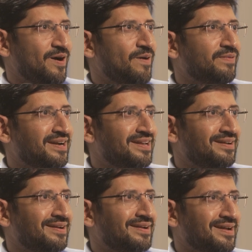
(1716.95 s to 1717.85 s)
of
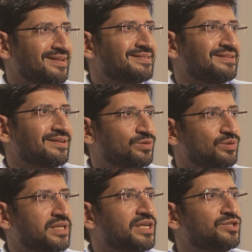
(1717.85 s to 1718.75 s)
getting lung cancer.
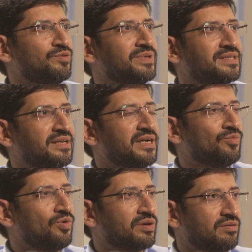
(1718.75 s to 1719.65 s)
So, they should be screened
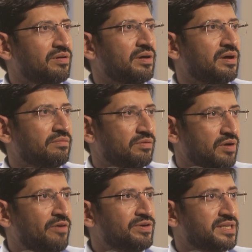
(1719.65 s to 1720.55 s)
more,
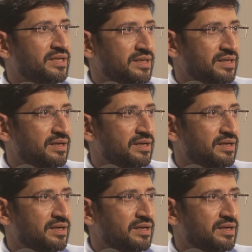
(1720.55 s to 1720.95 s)
I would say,